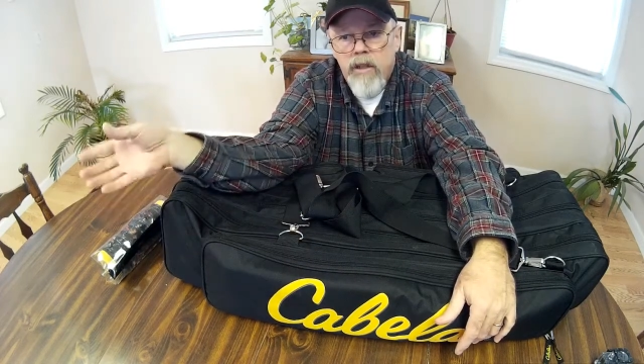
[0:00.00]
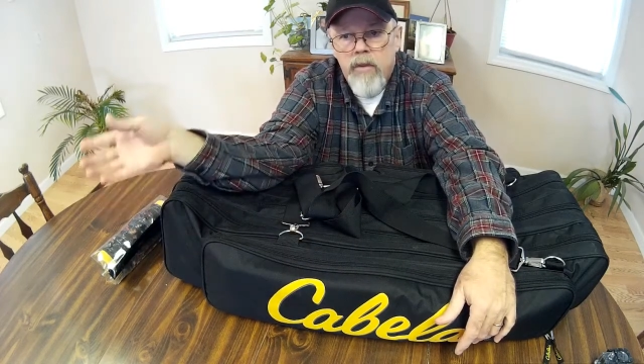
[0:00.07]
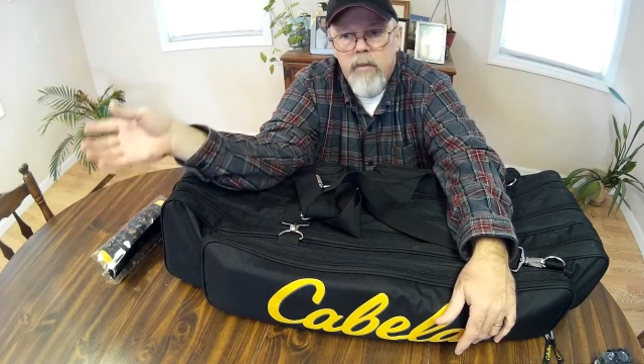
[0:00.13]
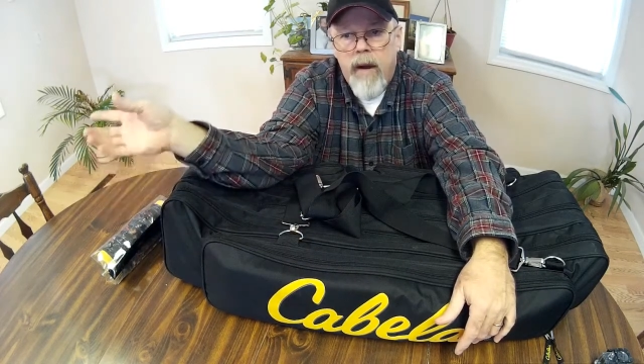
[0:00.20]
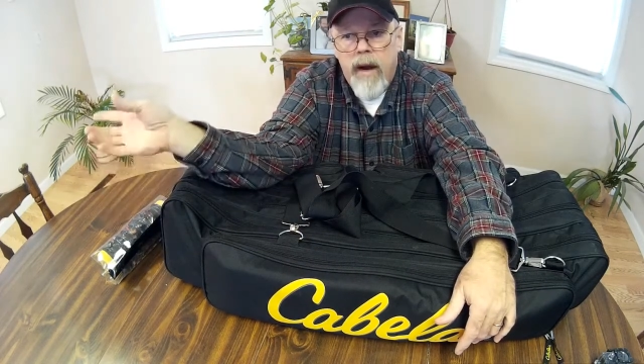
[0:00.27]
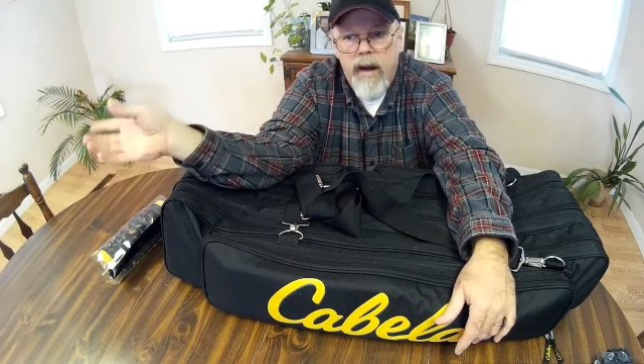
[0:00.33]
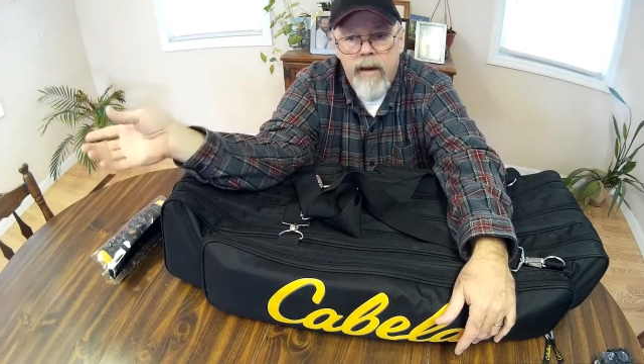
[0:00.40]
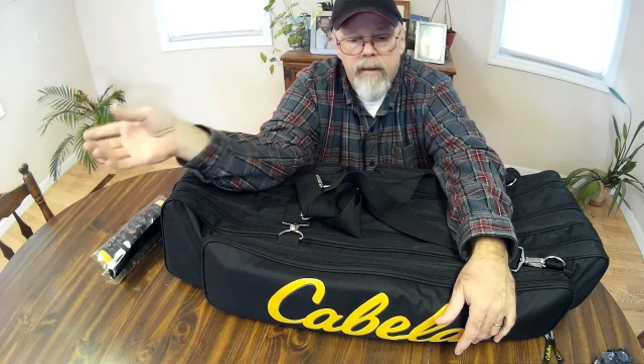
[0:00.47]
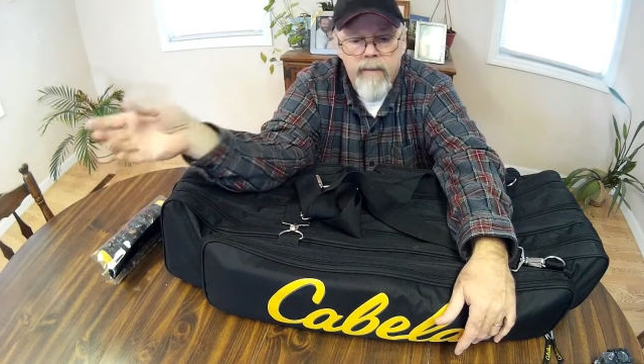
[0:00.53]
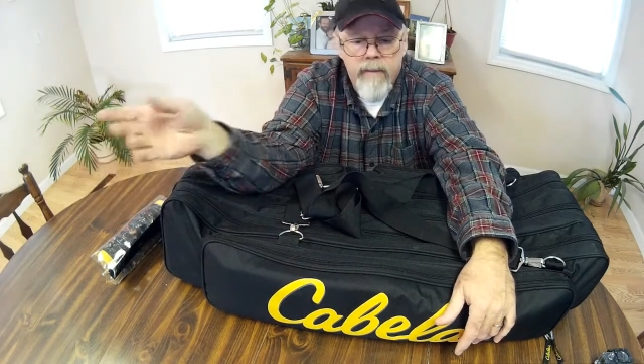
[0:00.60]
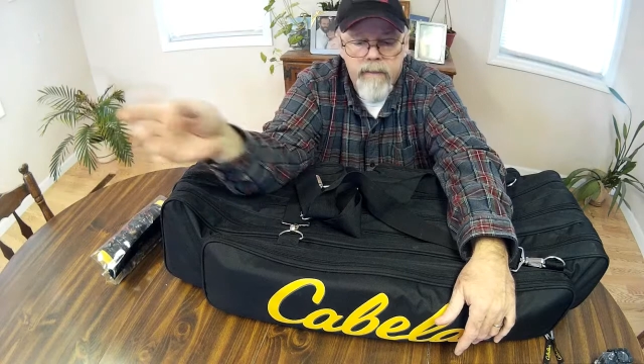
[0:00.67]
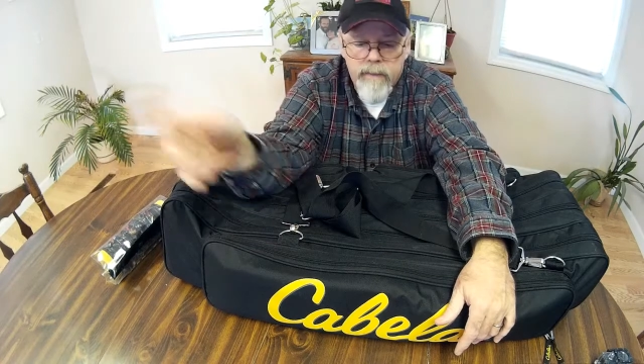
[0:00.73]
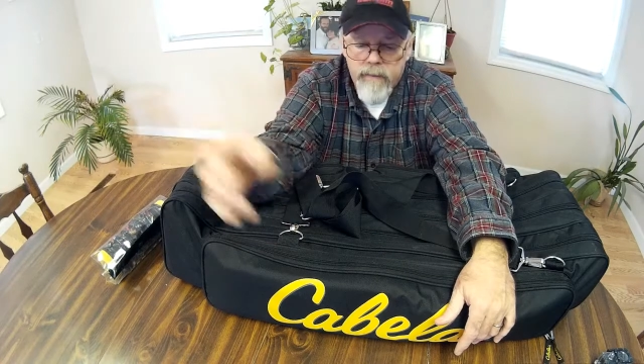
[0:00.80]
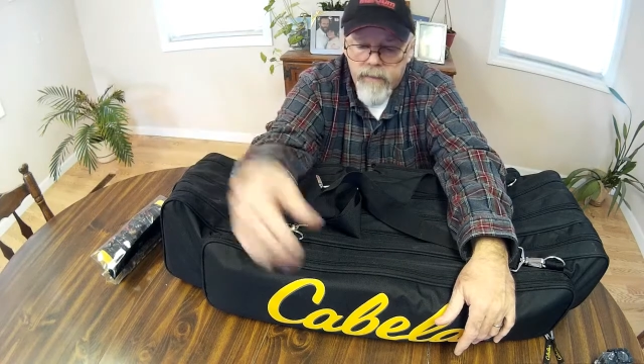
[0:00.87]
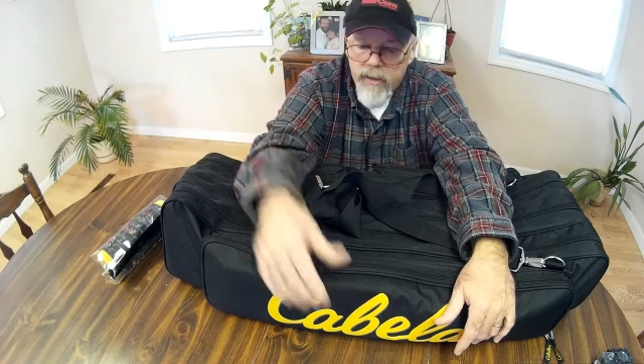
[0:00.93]
spot
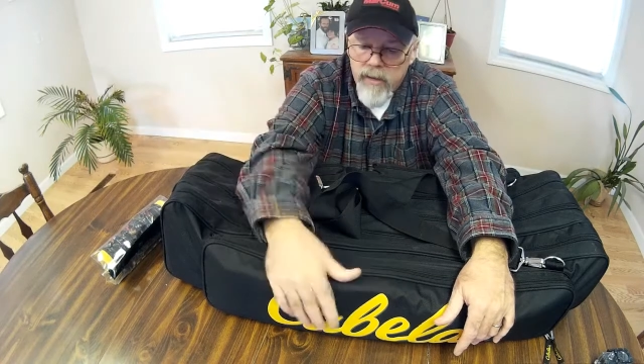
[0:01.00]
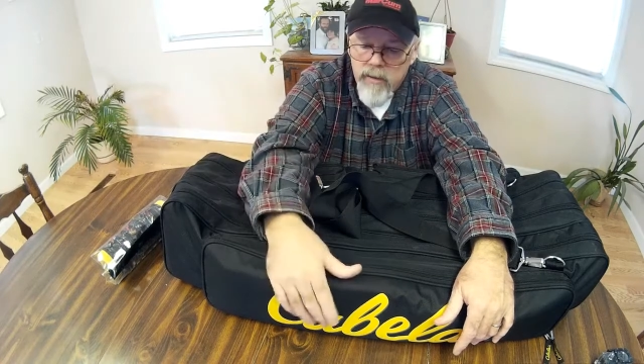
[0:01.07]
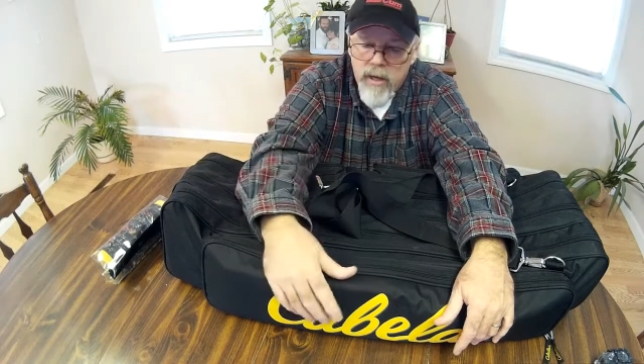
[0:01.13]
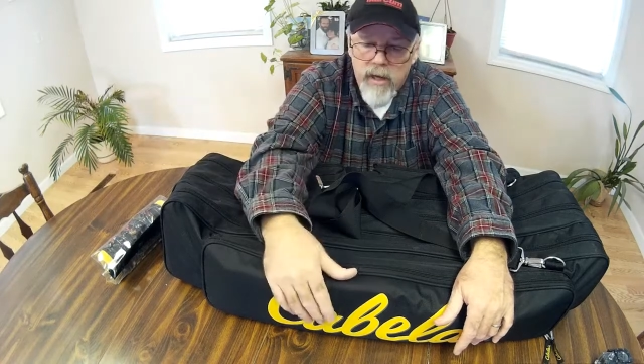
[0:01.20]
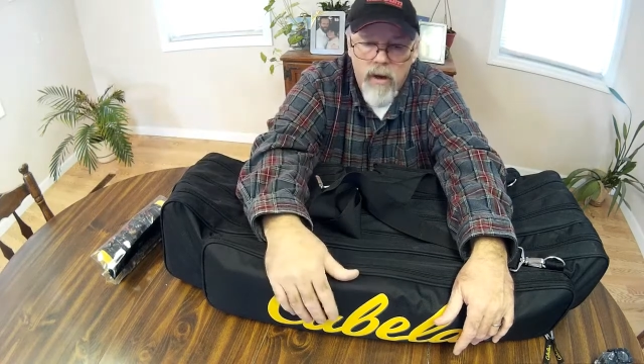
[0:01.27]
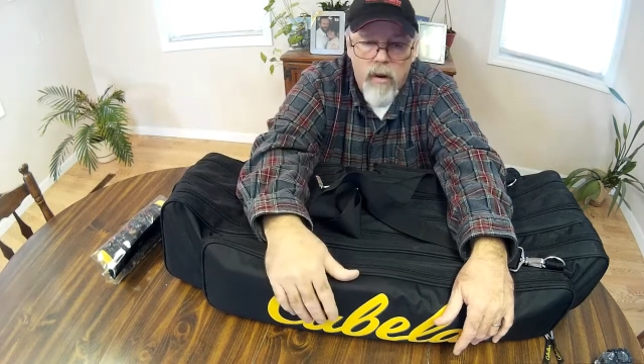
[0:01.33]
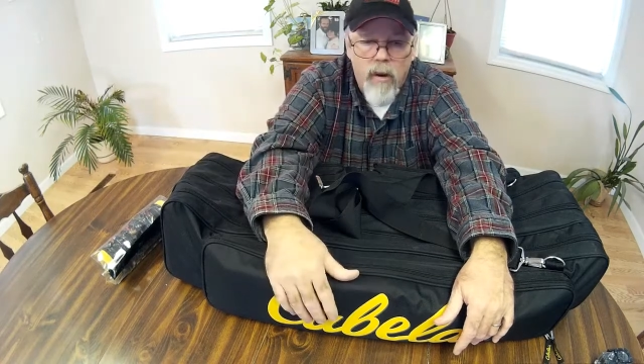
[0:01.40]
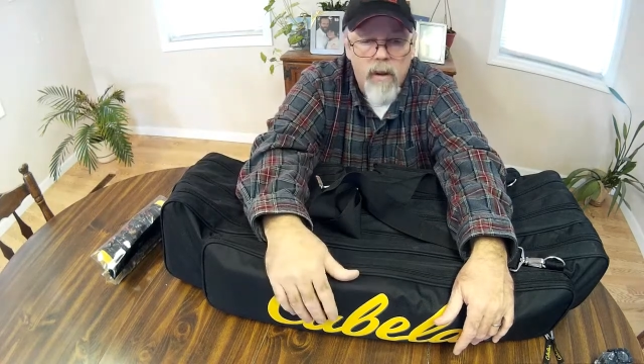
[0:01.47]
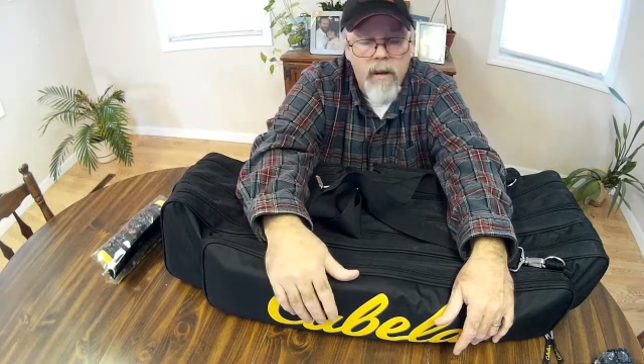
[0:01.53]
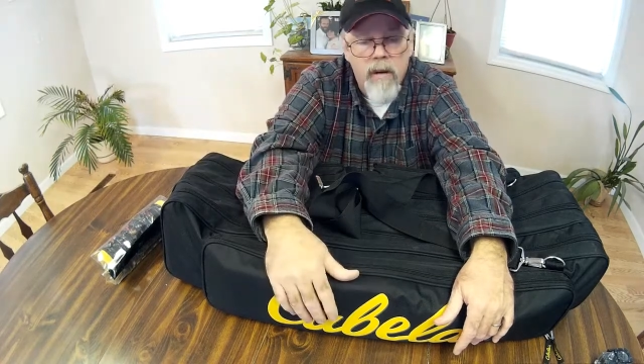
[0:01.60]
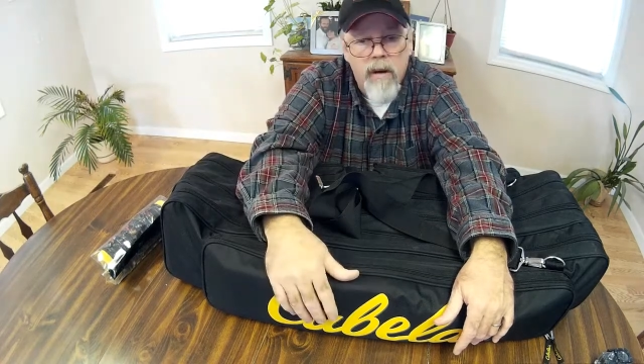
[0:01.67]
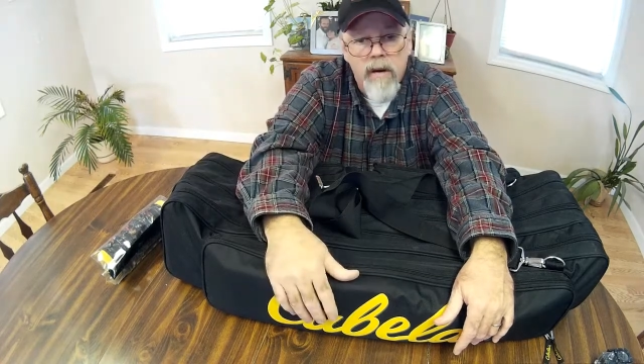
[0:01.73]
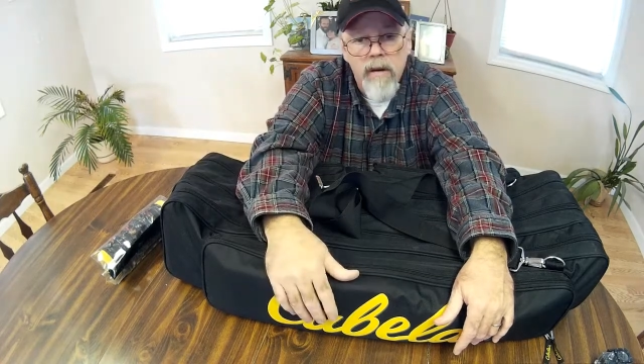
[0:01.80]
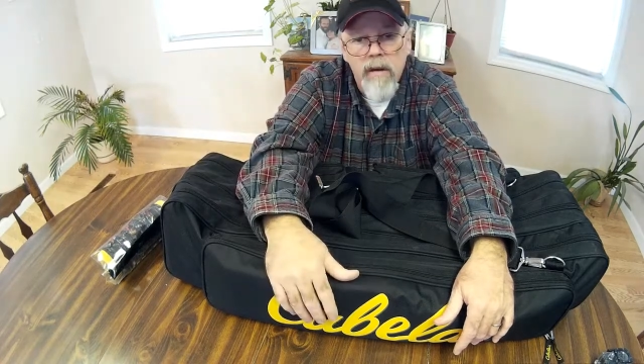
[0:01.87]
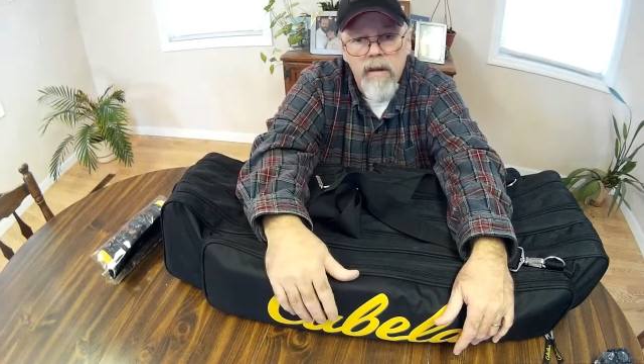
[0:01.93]
as I go along.